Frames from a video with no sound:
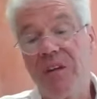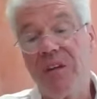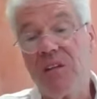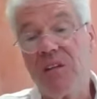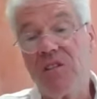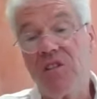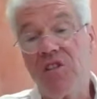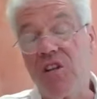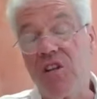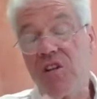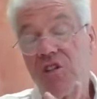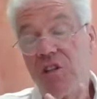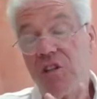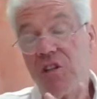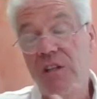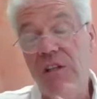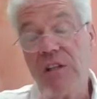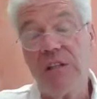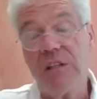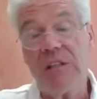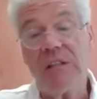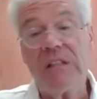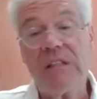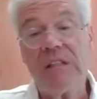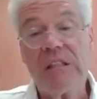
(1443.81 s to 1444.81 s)

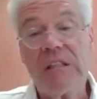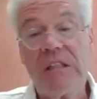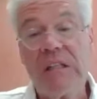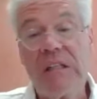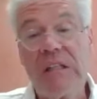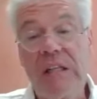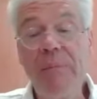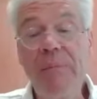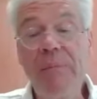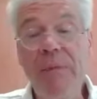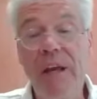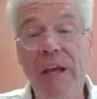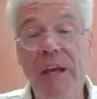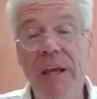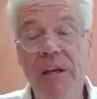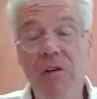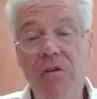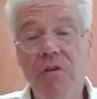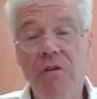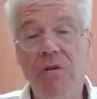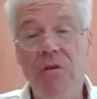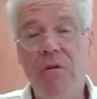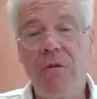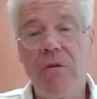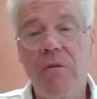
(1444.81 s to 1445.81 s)
essentially eliminate
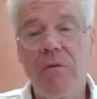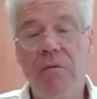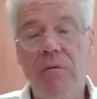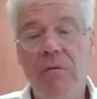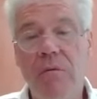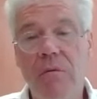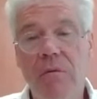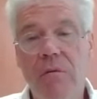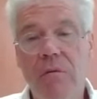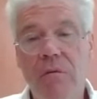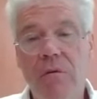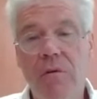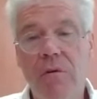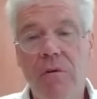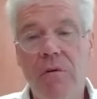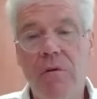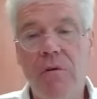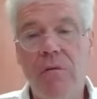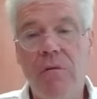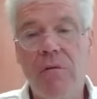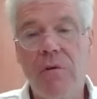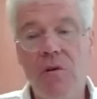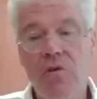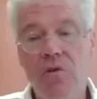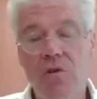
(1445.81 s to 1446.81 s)
your
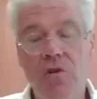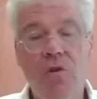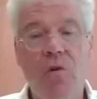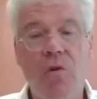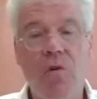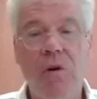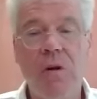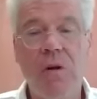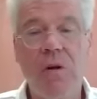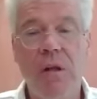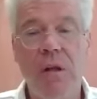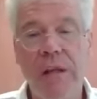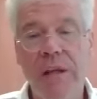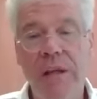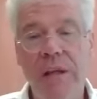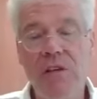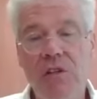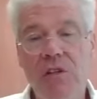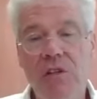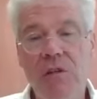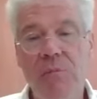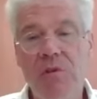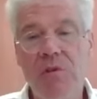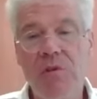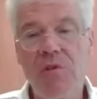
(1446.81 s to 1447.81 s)
your historical
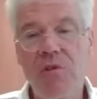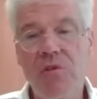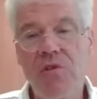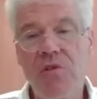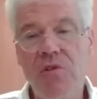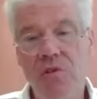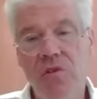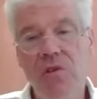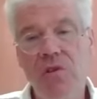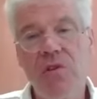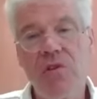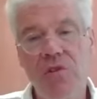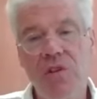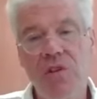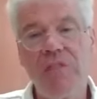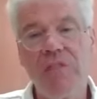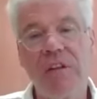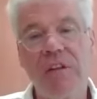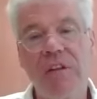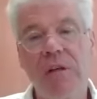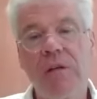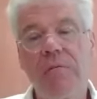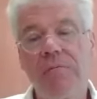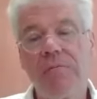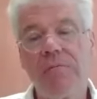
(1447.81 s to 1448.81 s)
legacy business is, is
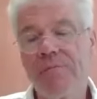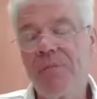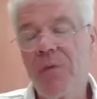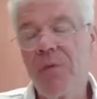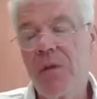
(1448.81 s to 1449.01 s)
difficult.